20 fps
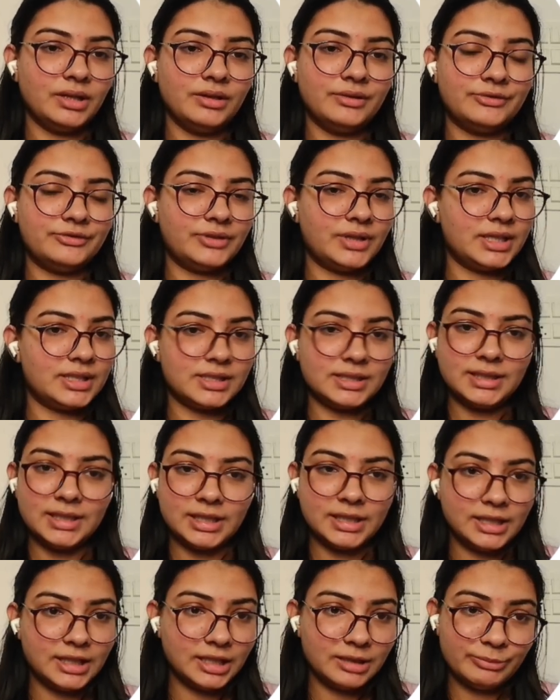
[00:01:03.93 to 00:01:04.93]
being afraid in
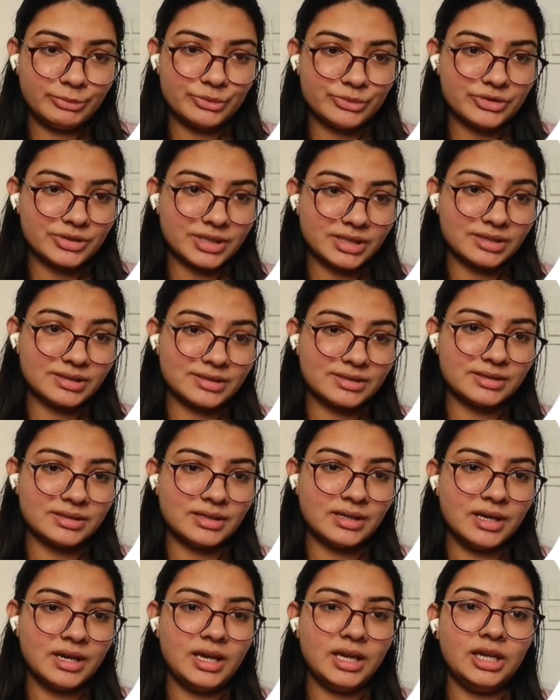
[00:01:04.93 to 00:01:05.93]
clinical postings,
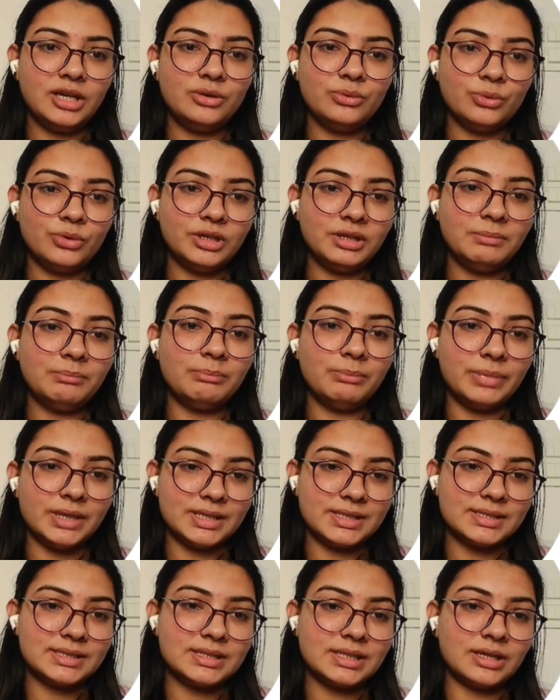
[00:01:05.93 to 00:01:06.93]
ignoring
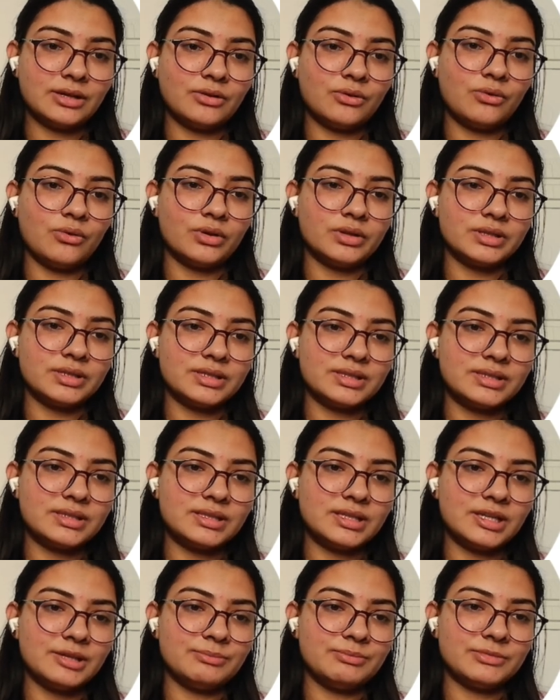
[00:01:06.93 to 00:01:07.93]
basic
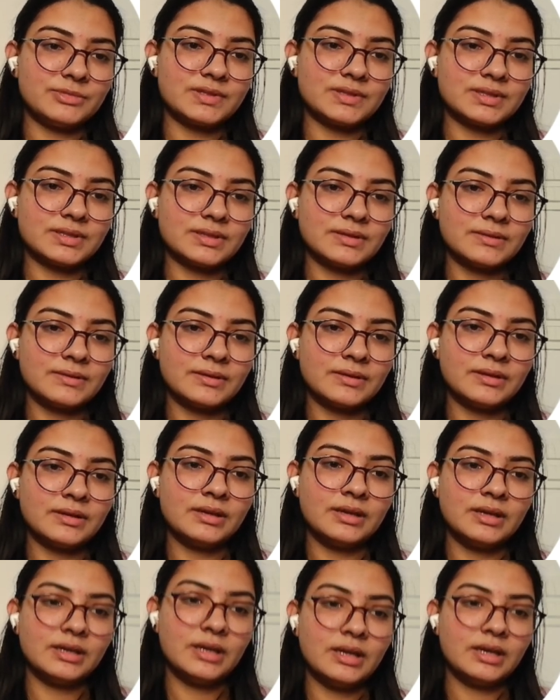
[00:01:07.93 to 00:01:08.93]
concepts,
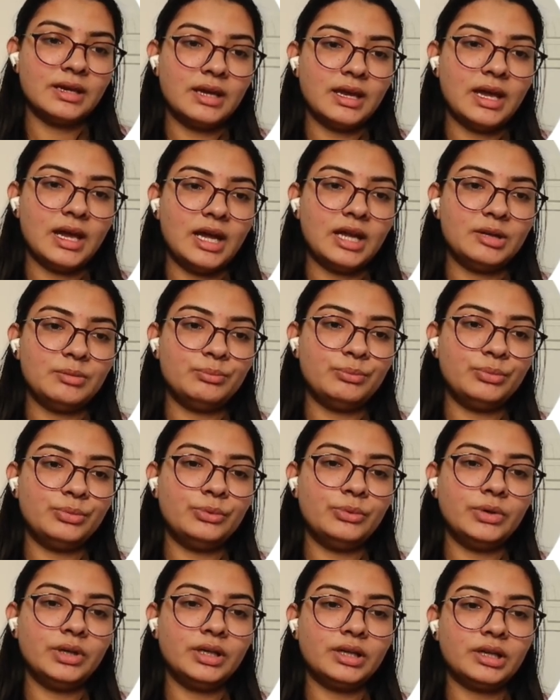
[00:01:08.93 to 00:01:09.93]
and
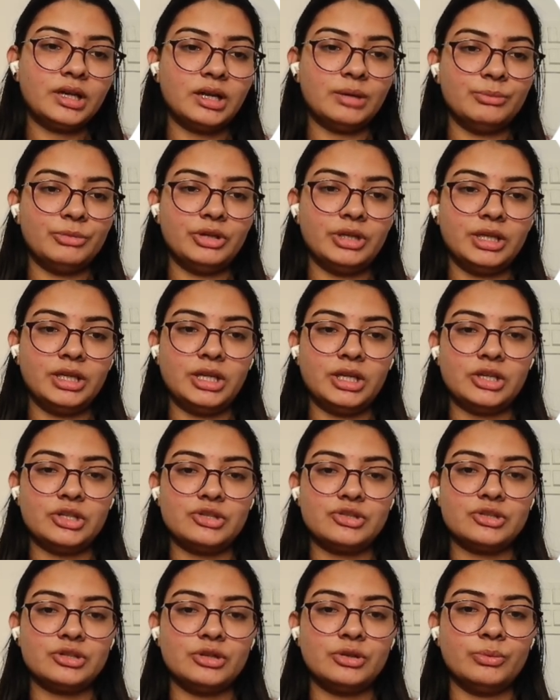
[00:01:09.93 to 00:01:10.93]
poor
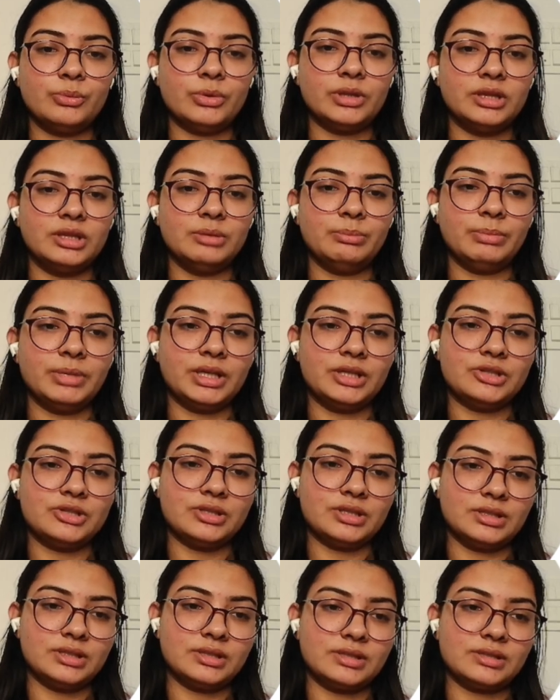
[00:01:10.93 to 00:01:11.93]
communication with the
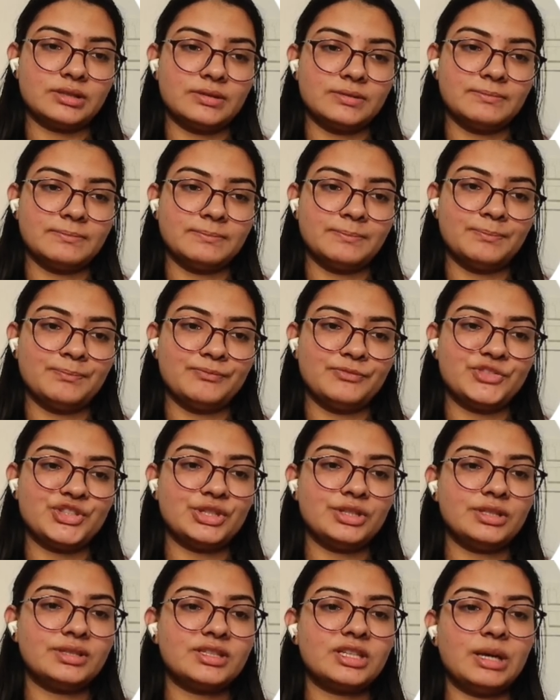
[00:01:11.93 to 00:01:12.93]
patient.
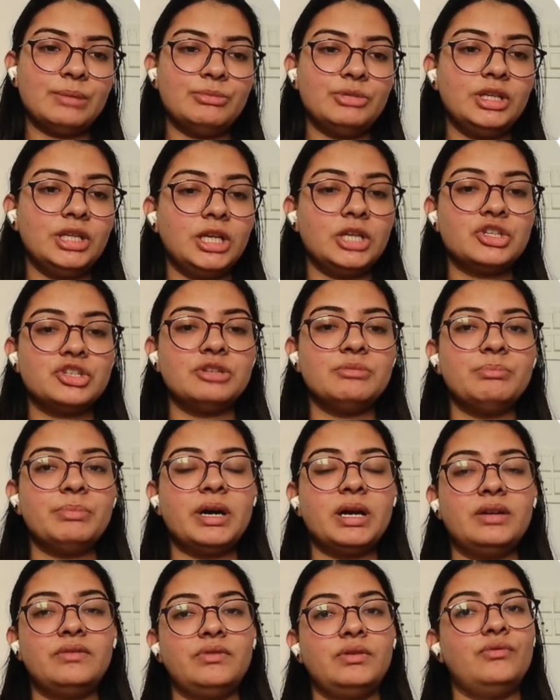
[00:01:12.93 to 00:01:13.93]
So this communication
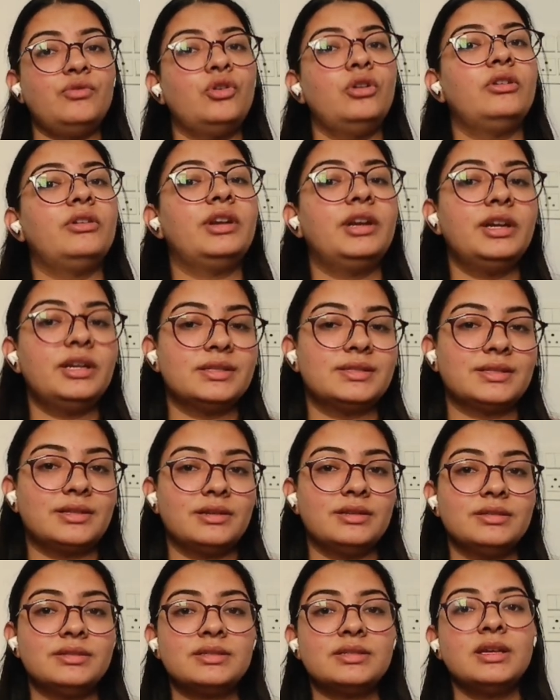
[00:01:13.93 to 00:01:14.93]
part we've already
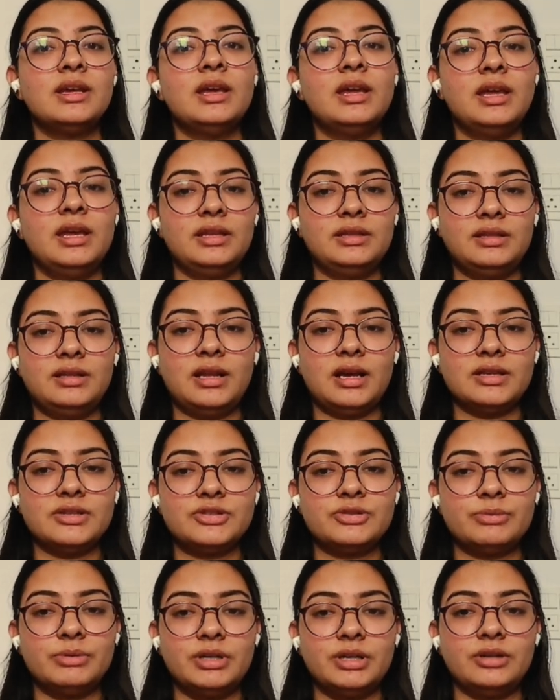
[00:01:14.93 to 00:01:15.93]
discussed in the
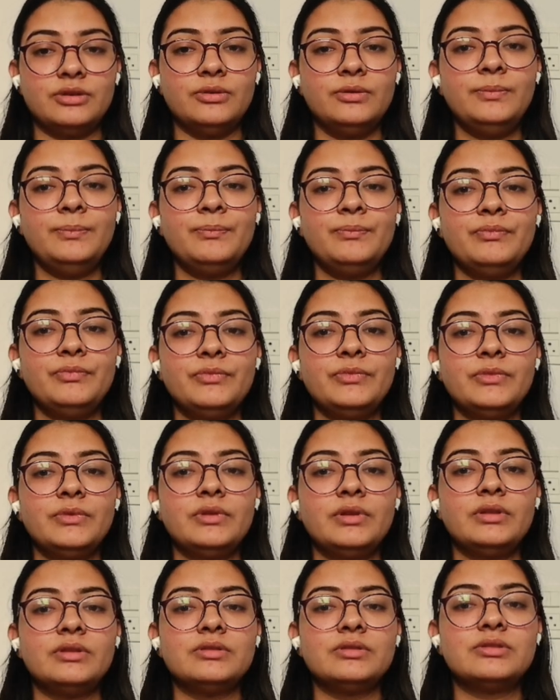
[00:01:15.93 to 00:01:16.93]
last video.
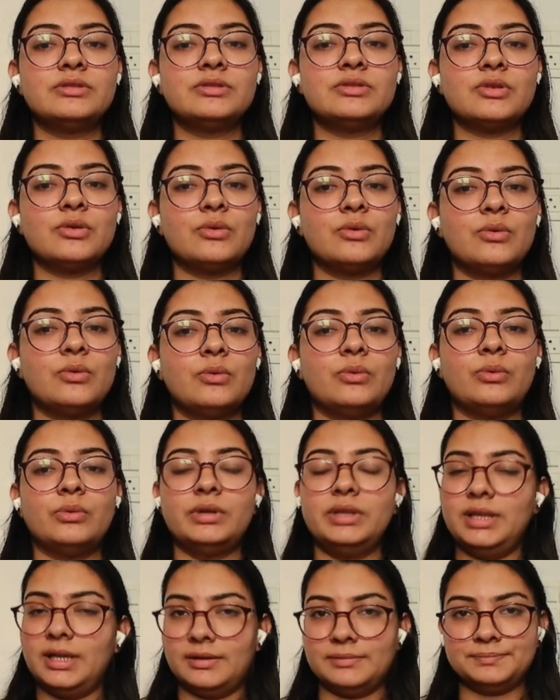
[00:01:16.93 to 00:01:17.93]
So
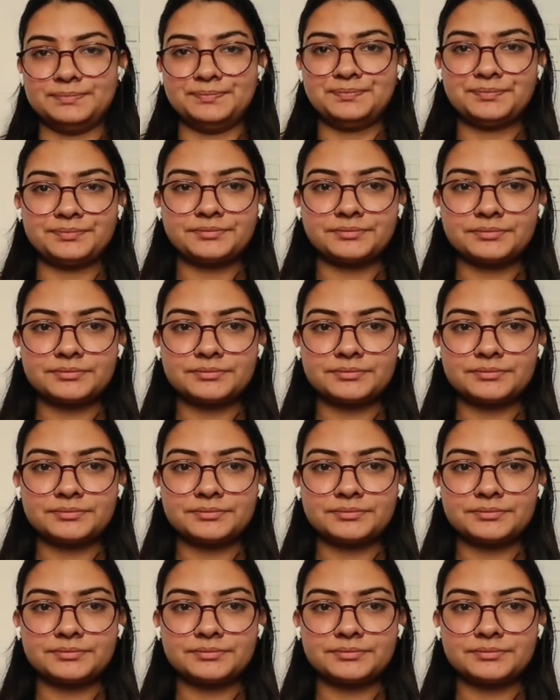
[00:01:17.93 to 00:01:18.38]
yeah,